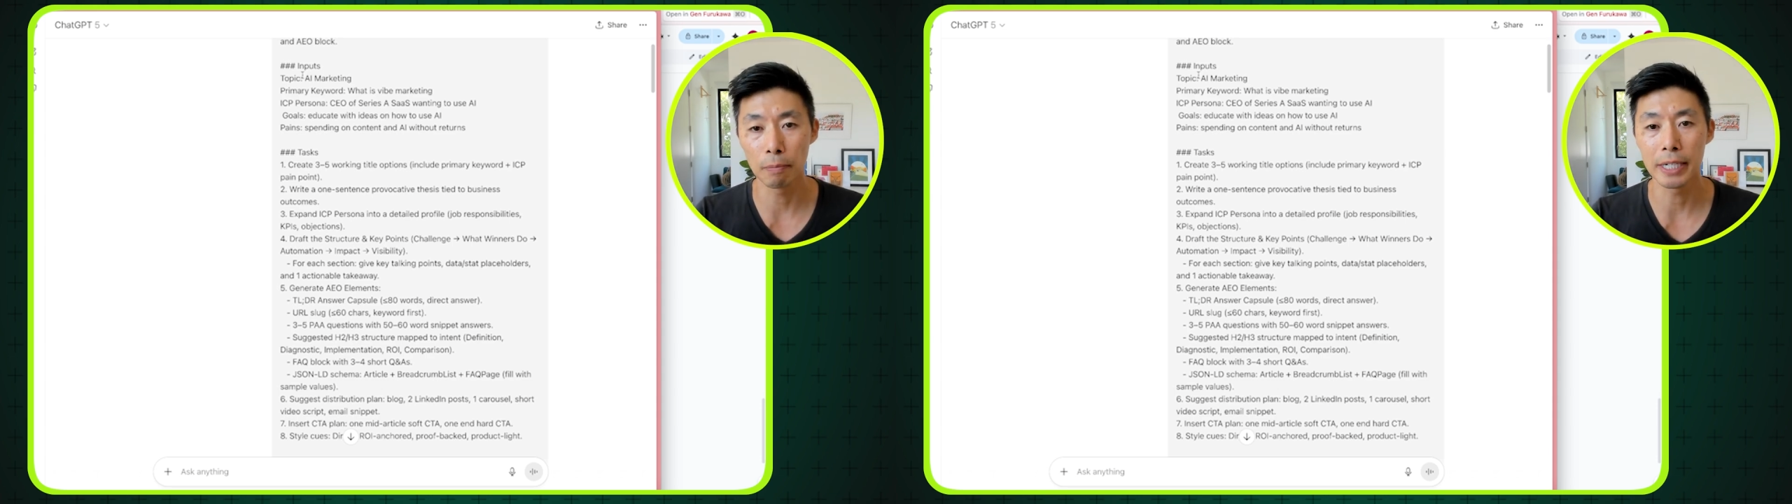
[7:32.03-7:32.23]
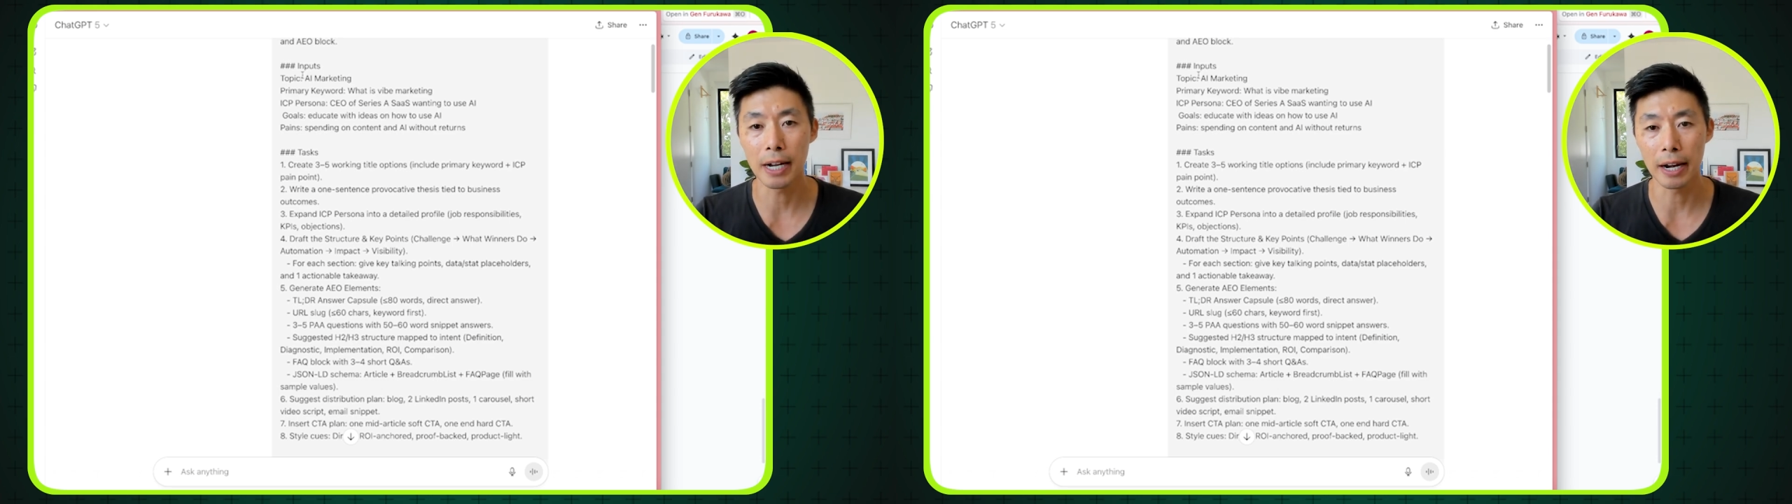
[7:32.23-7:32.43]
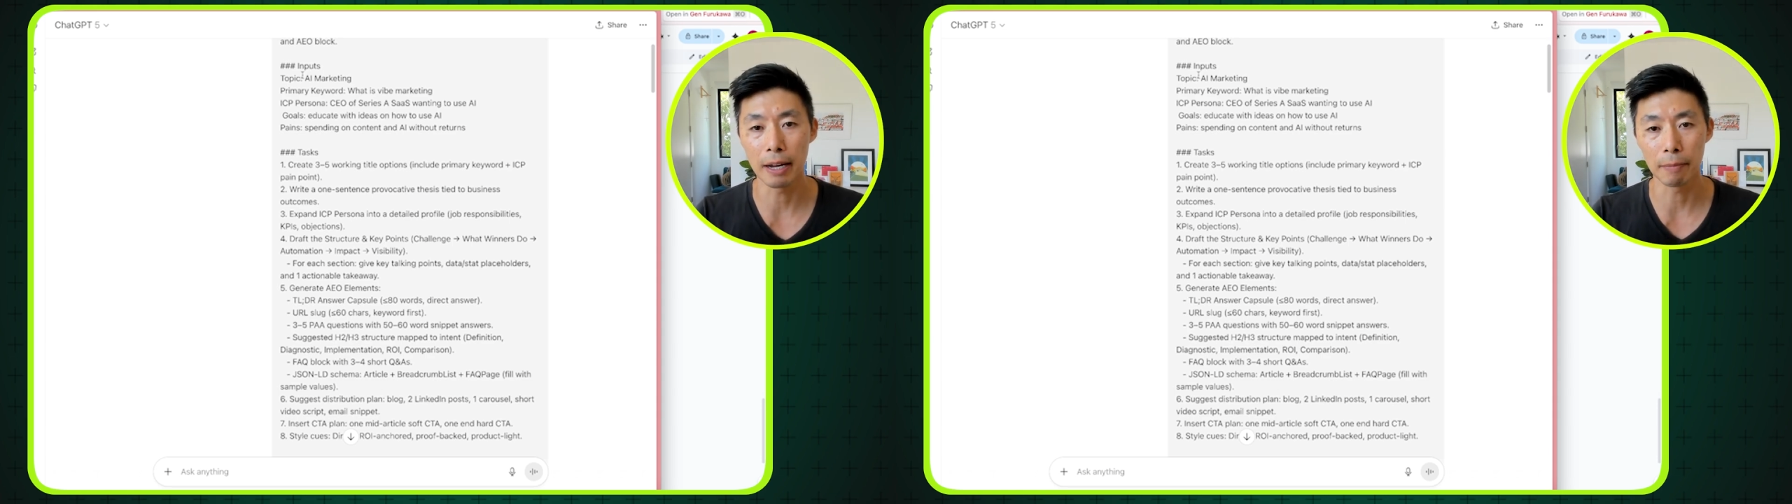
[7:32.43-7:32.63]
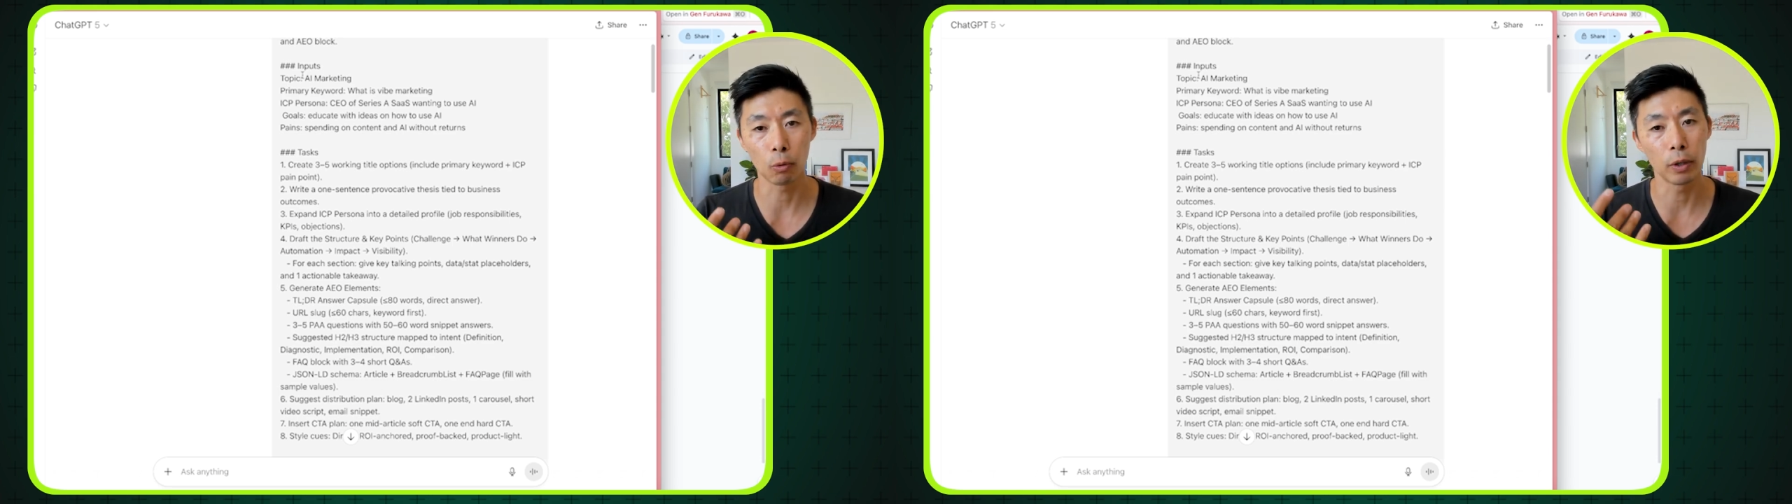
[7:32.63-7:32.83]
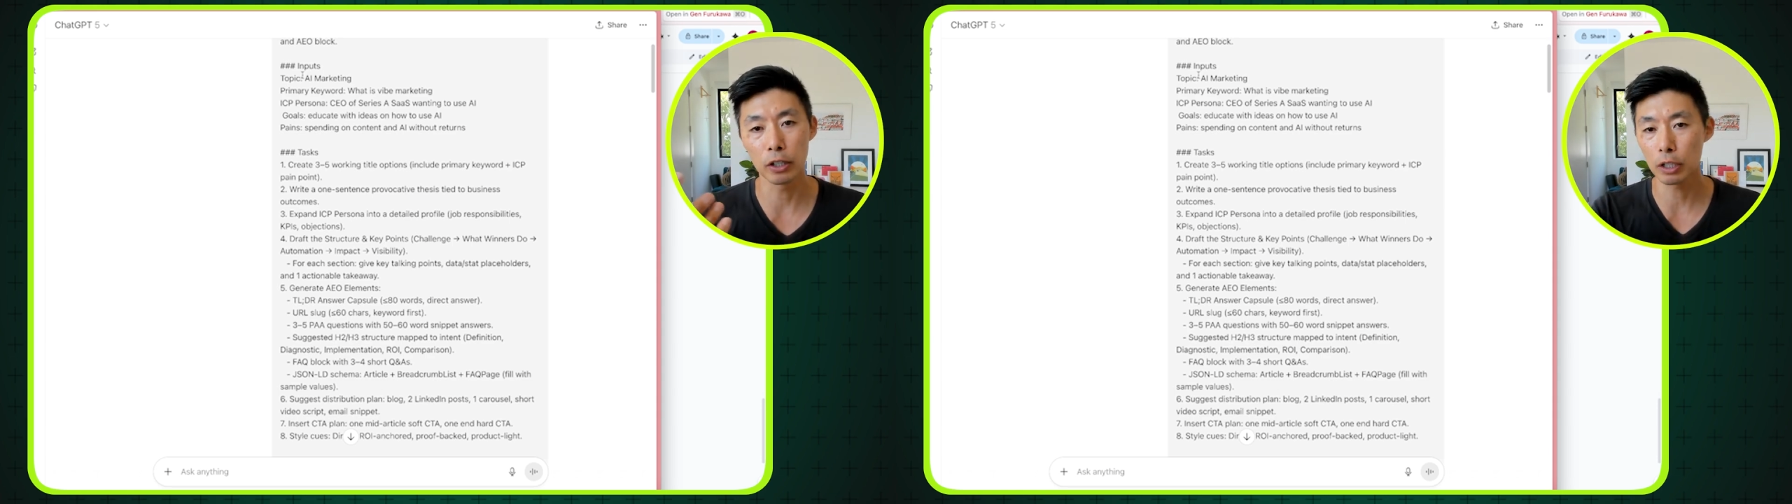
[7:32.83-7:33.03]
be dynamic,
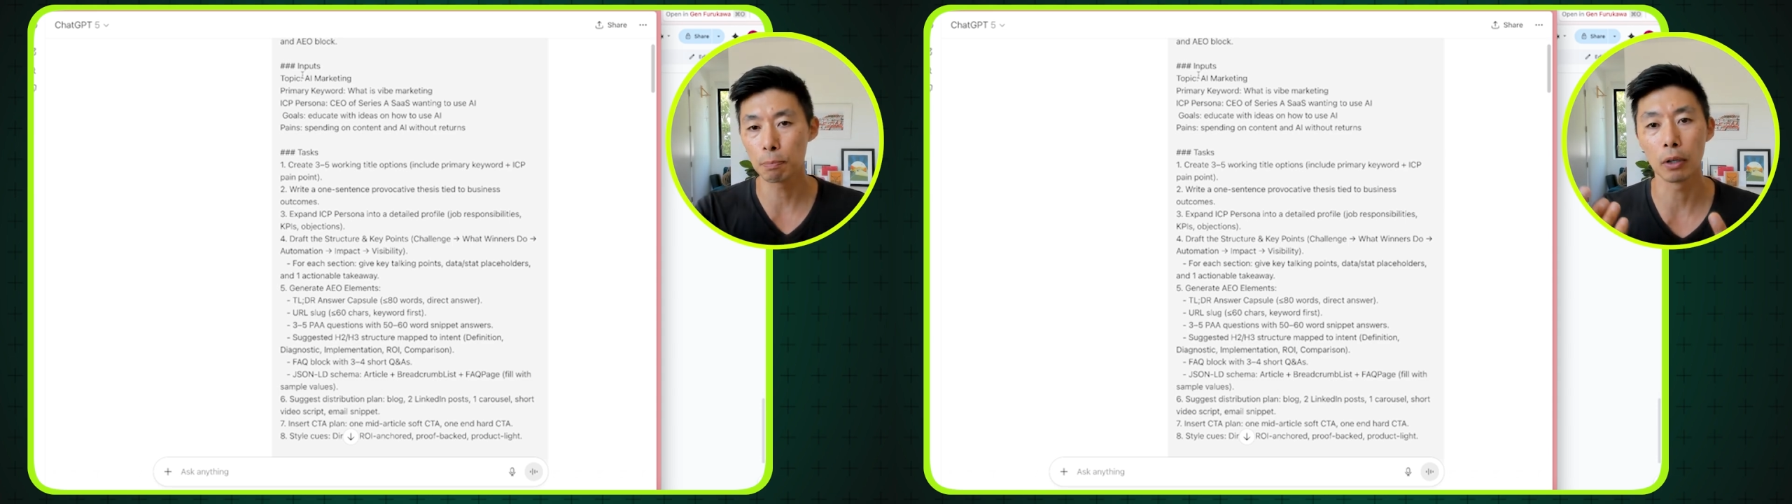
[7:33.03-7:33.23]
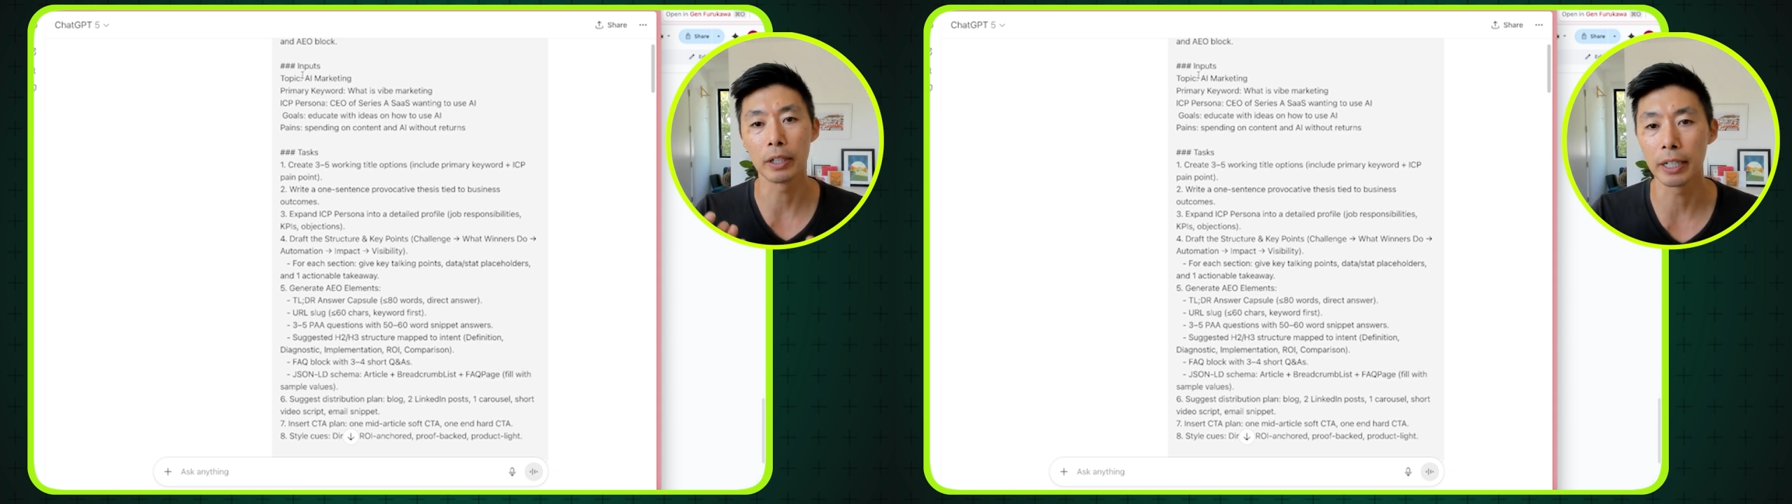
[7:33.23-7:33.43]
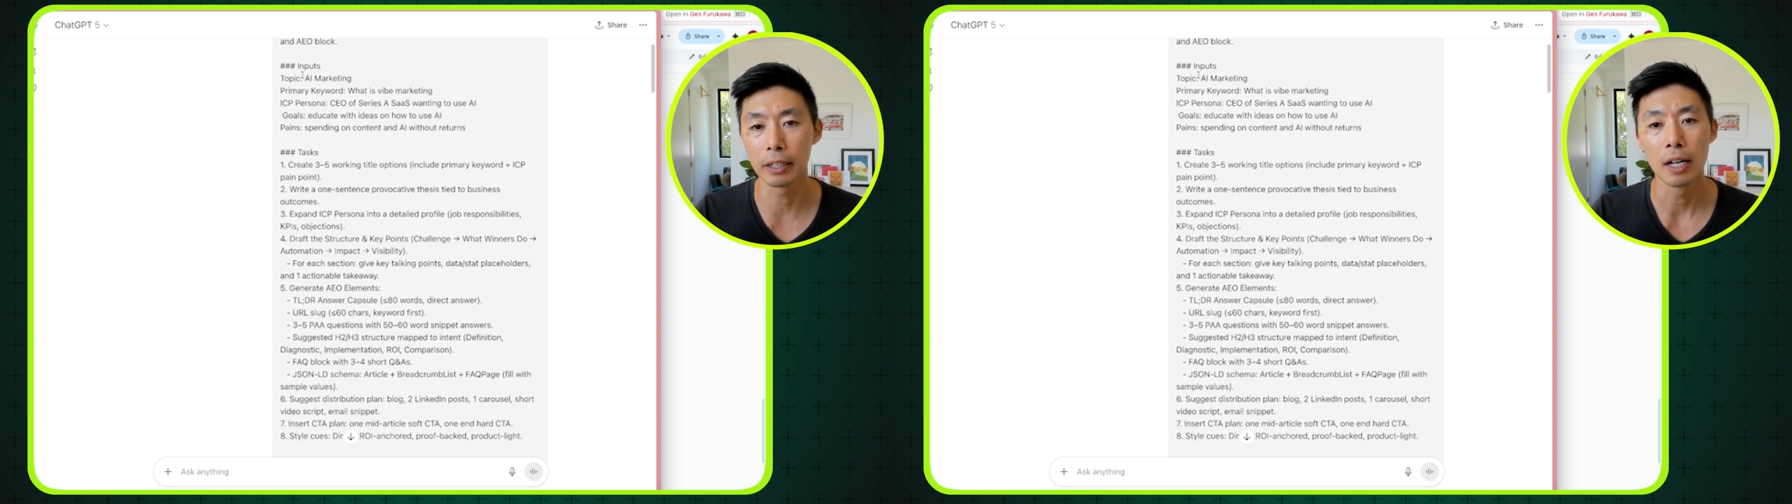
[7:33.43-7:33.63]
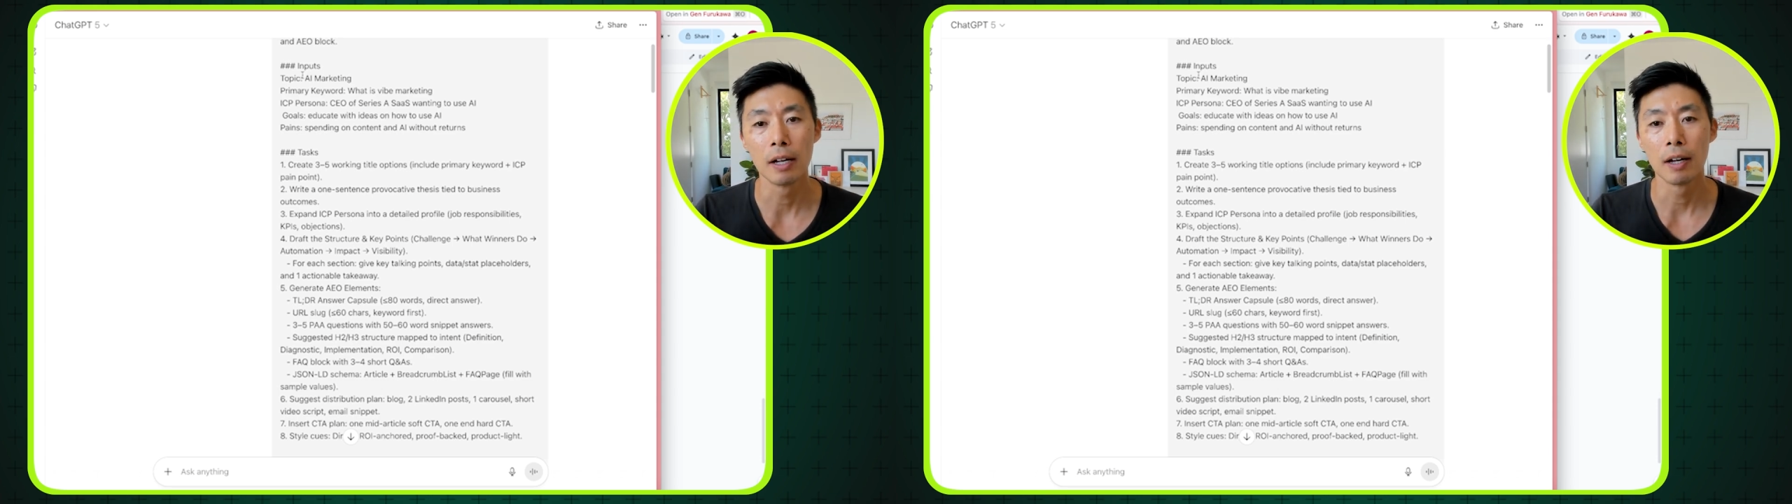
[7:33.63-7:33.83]
where you're just pulling in